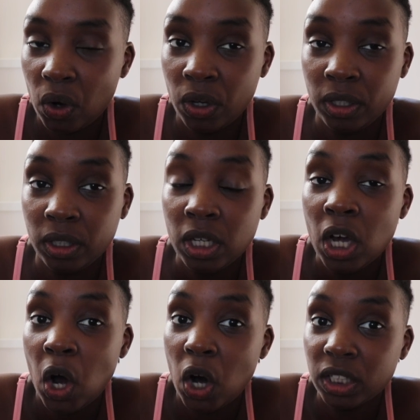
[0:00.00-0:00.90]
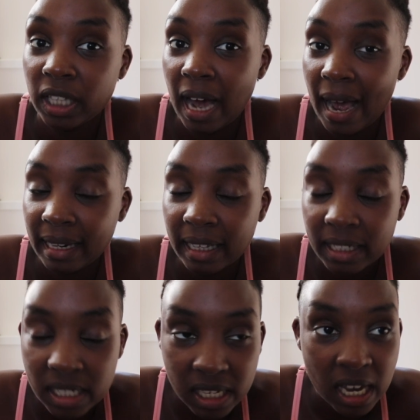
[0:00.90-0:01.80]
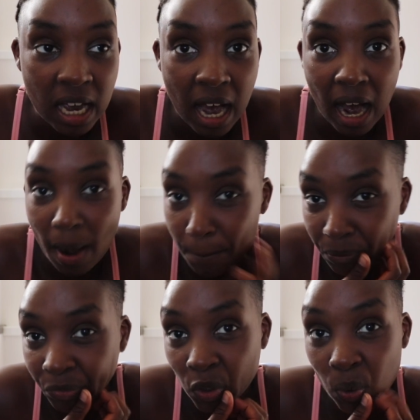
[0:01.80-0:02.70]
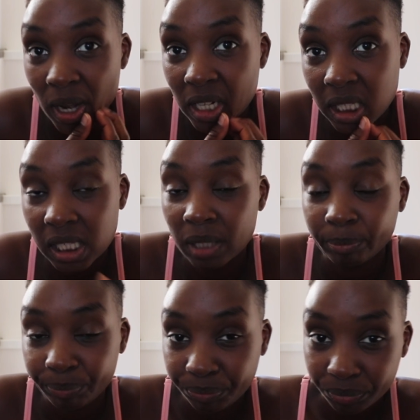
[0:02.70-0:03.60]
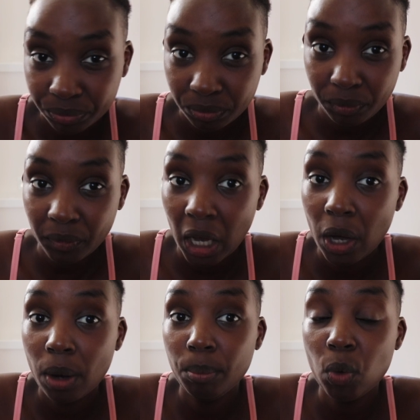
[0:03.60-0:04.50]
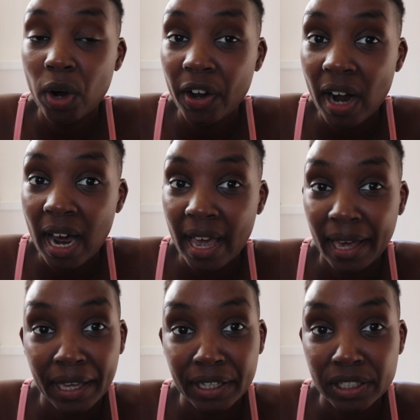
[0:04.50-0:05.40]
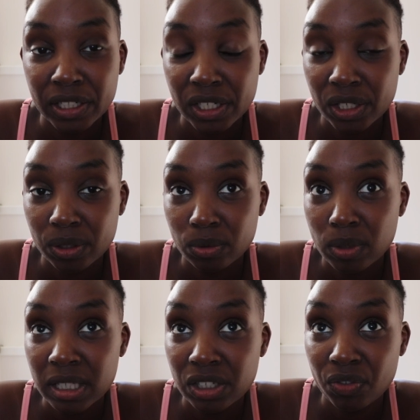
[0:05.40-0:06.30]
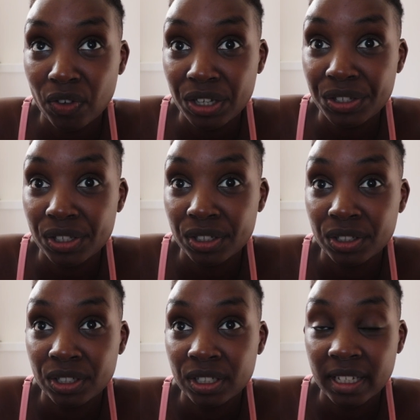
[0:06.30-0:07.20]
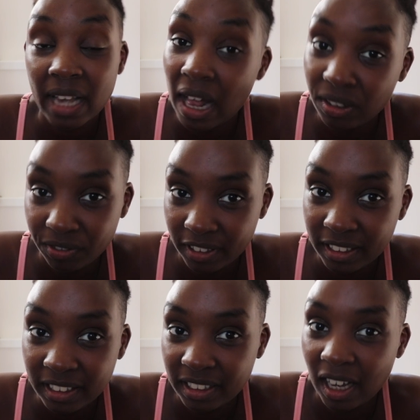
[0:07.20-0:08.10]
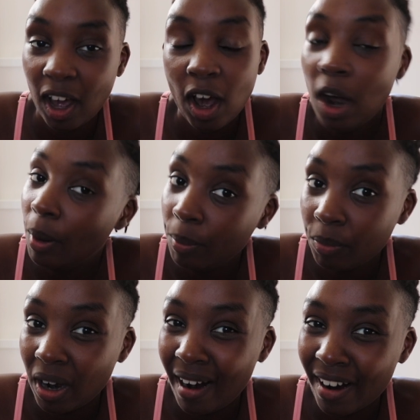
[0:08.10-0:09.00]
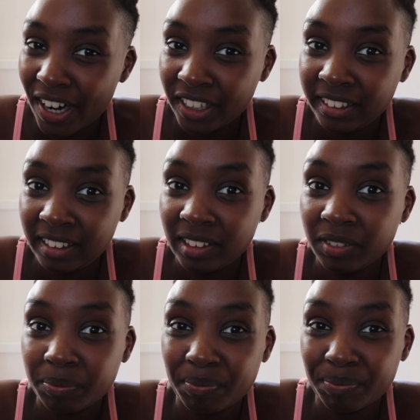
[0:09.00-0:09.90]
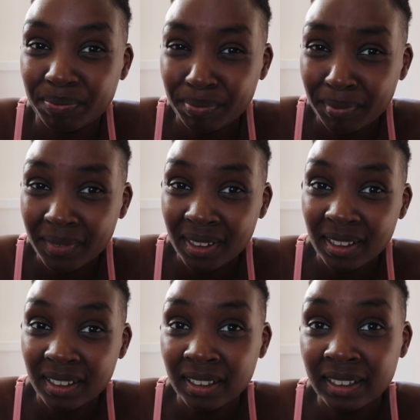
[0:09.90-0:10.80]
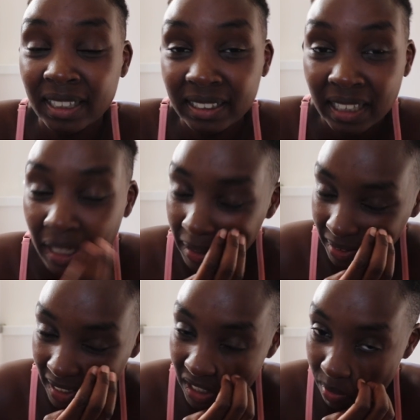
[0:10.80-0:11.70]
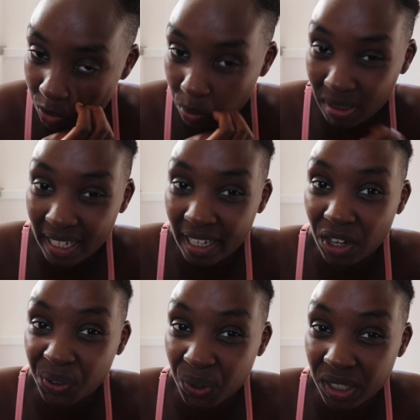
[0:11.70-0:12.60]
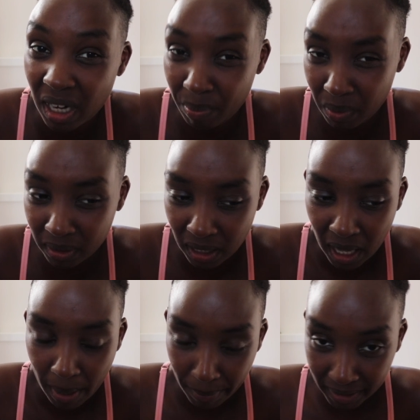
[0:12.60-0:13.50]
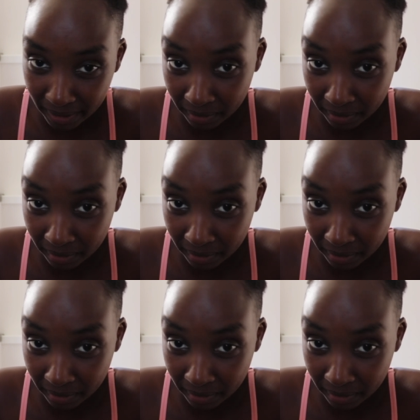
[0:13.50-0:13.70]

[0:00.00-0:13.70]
on the island. Um, who else? Moira and what's his face? Calvin are mm, to be like a good couple but